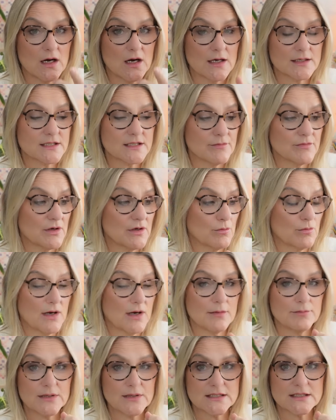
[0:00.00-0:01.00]
item that
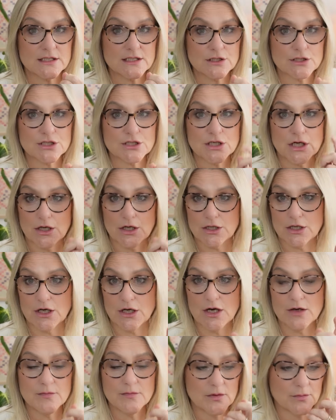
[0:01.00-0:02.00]
won Best in Show. The
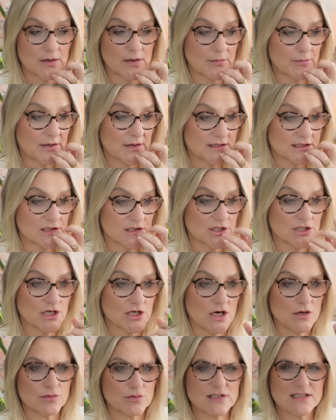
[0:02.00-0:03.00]
item that won Best in
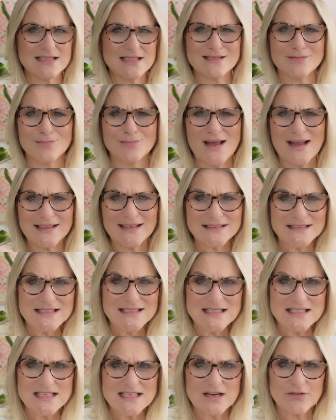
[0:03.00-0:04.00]
Show was this
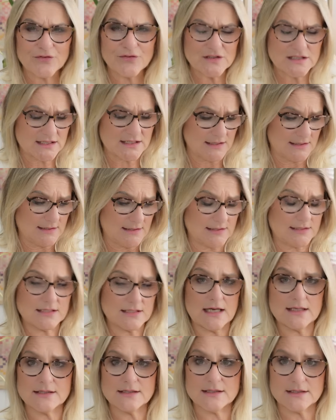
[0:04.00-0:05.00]
magnificent
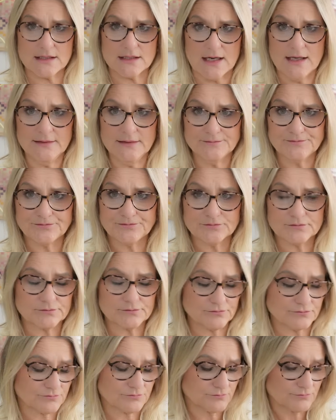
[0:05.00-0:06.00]
duster
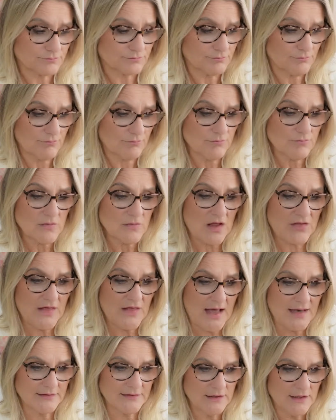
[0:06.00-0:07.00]

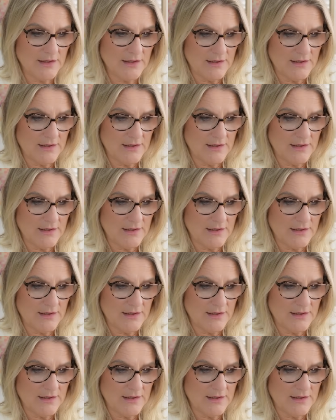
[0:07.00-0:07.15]
that